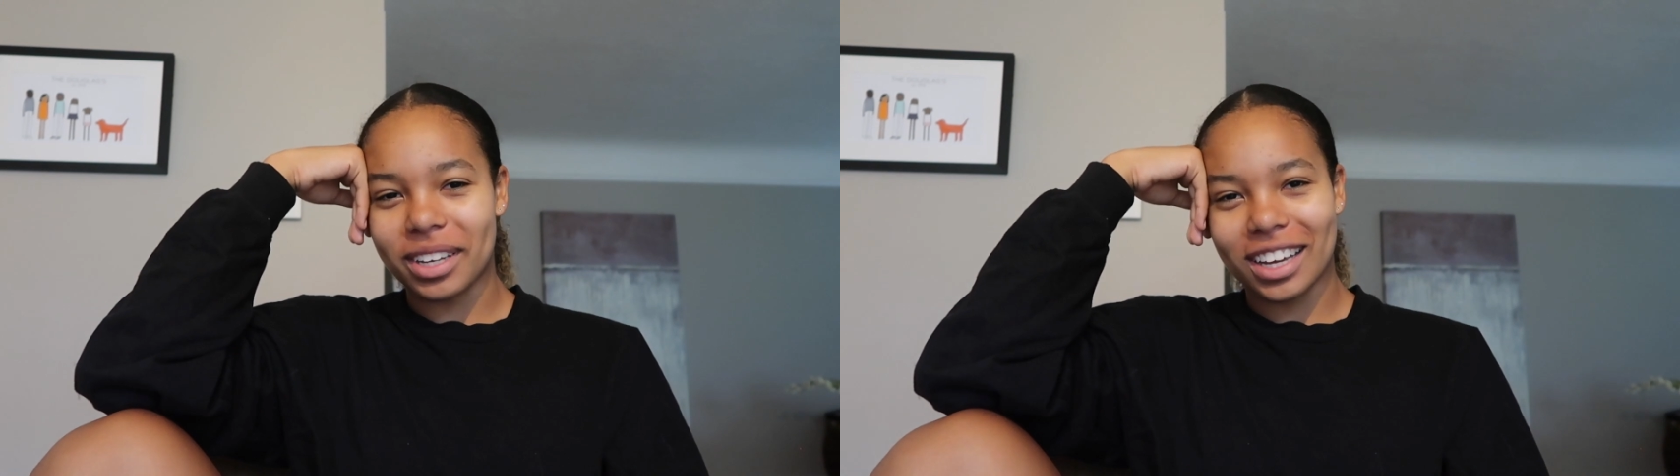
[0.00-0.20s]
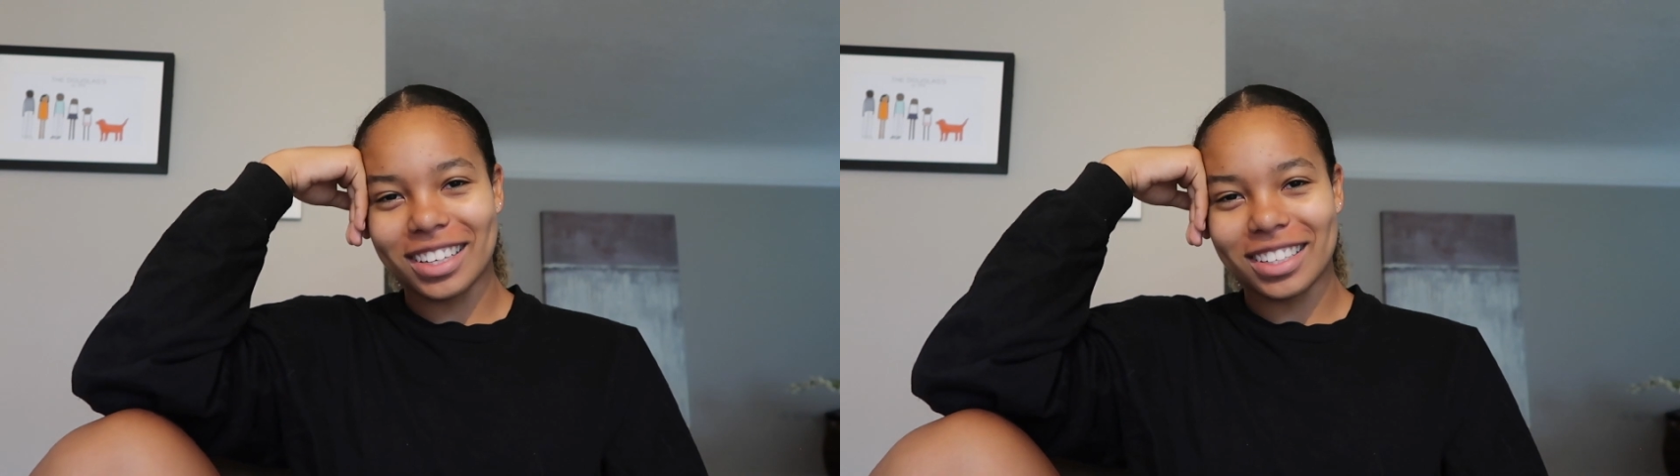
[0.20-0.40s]

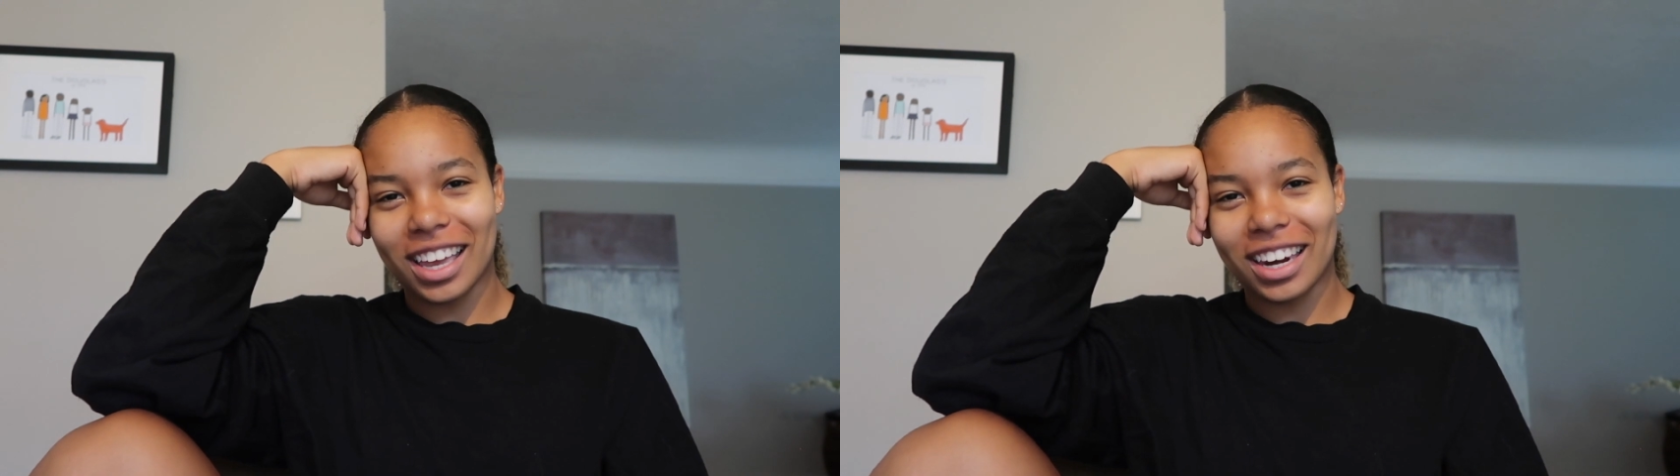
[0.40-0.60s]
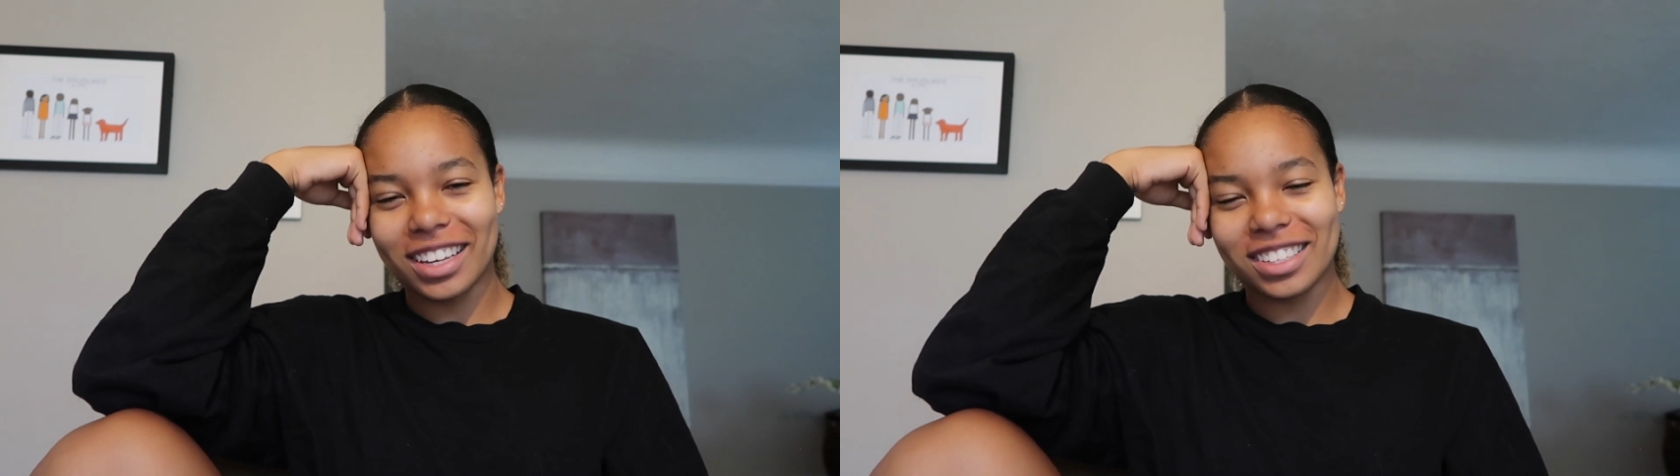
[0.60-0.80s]
because
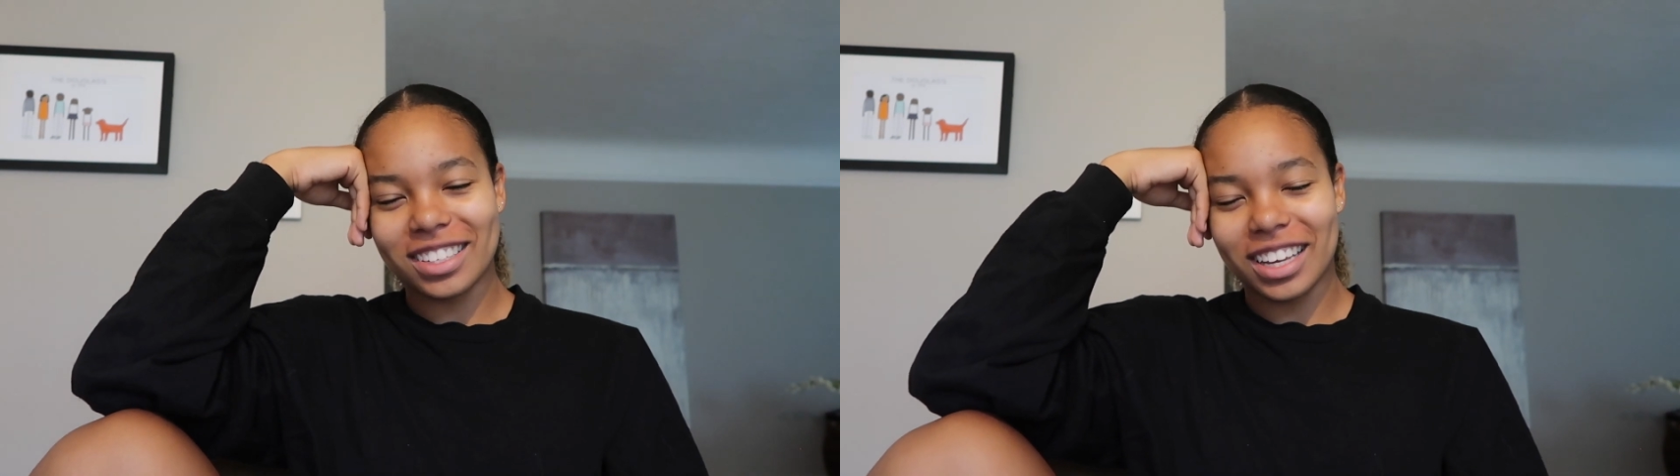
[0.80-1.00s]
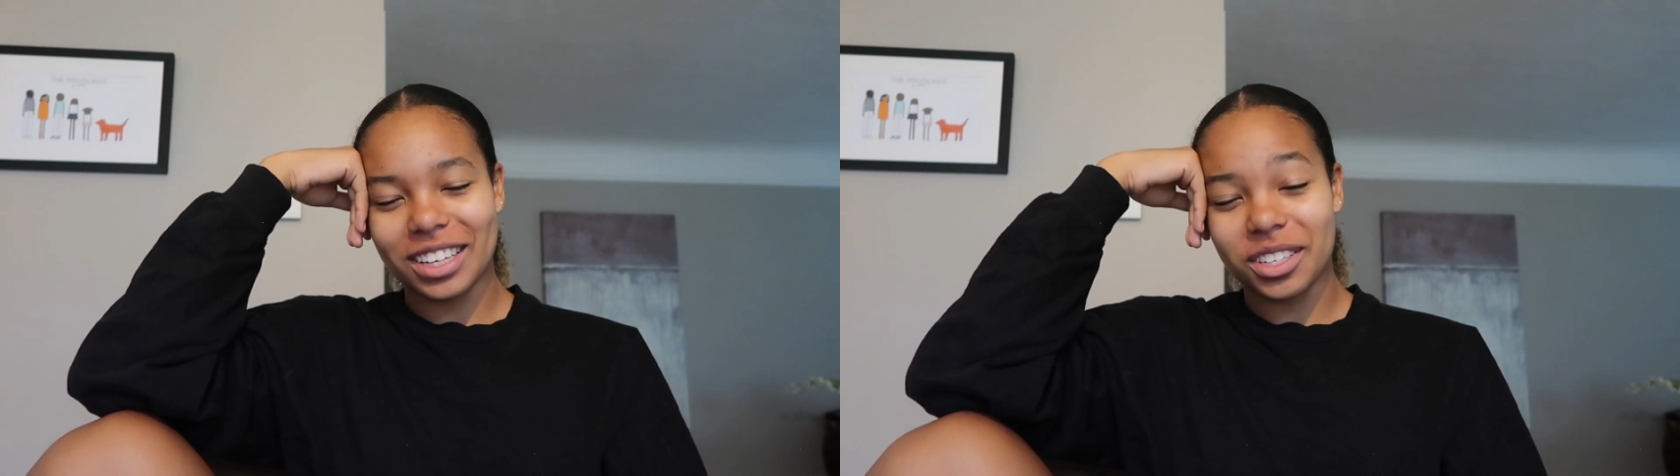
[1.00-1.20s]
it
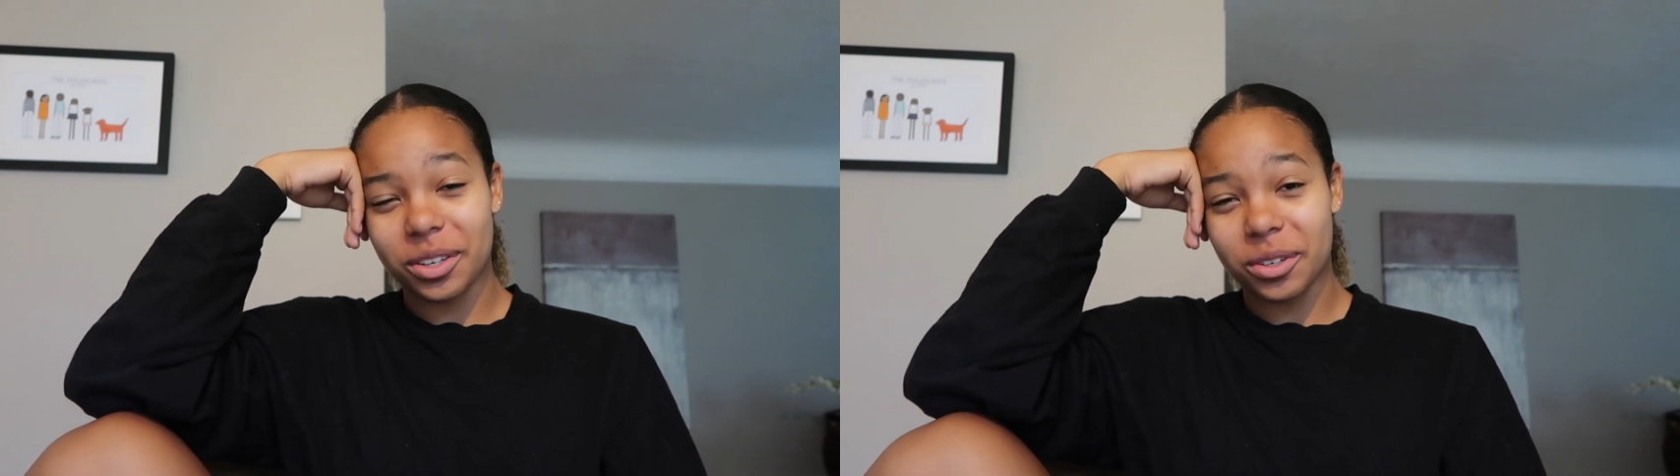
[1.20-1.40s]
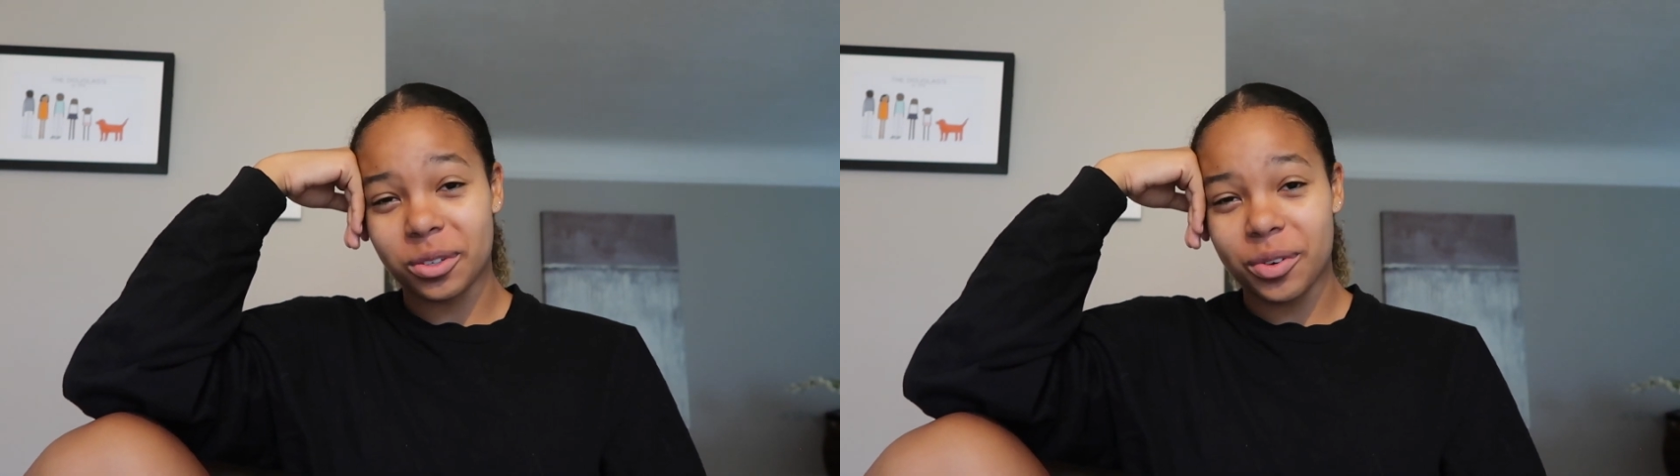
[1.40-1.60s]
is day
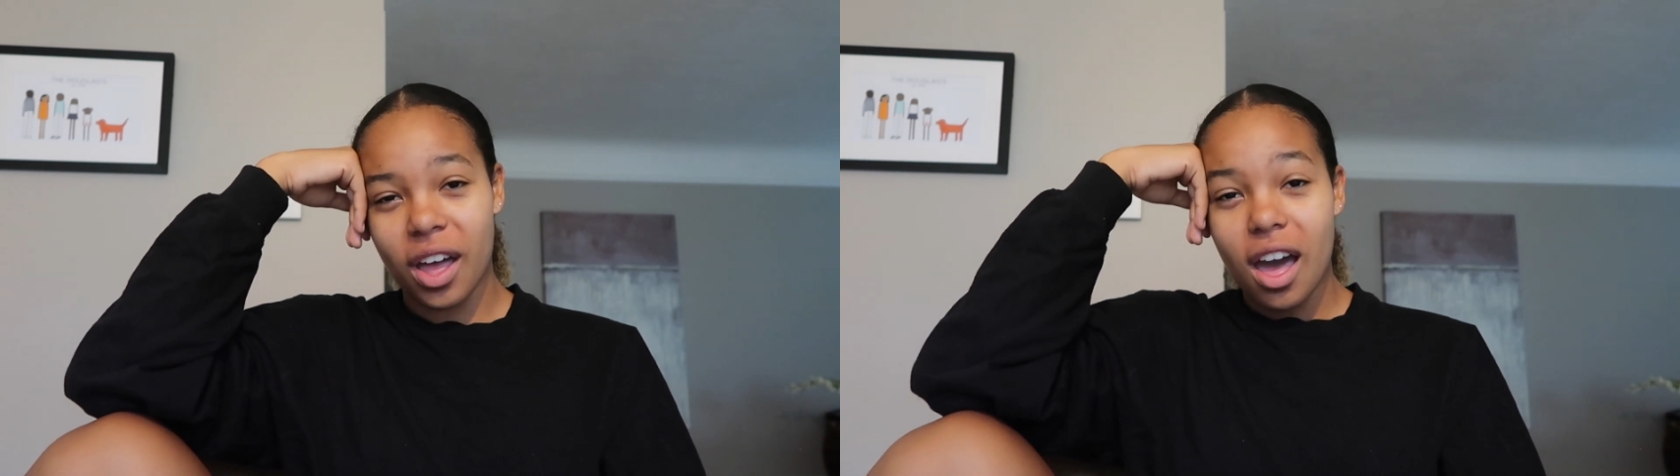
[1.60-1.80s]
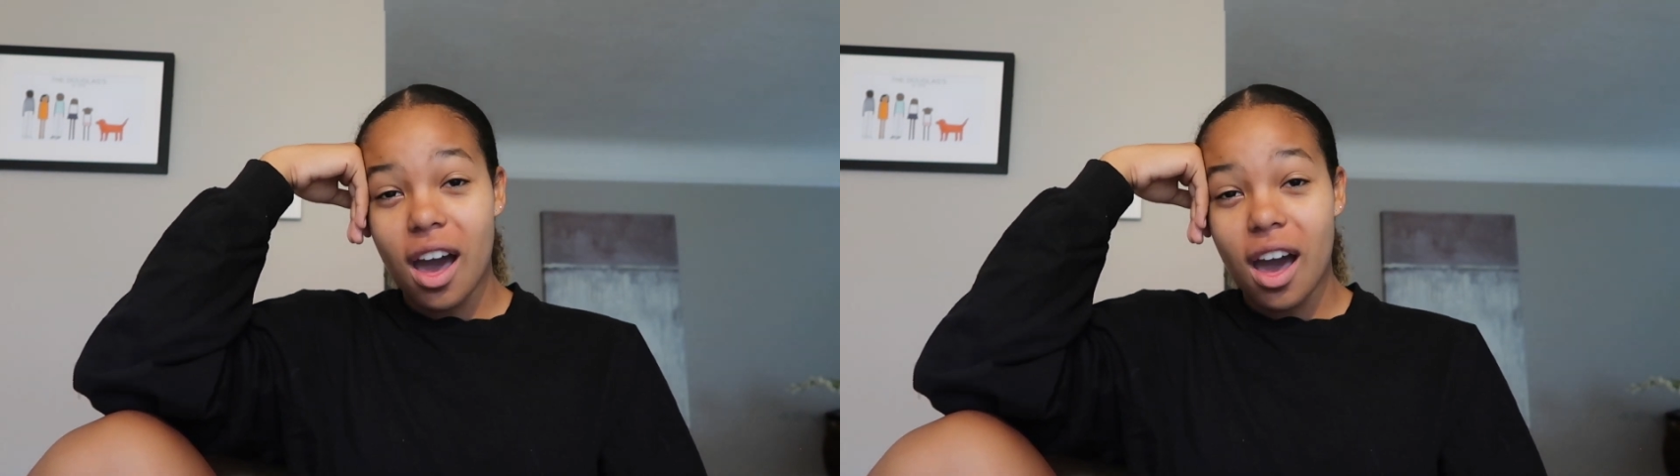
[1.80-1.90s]
two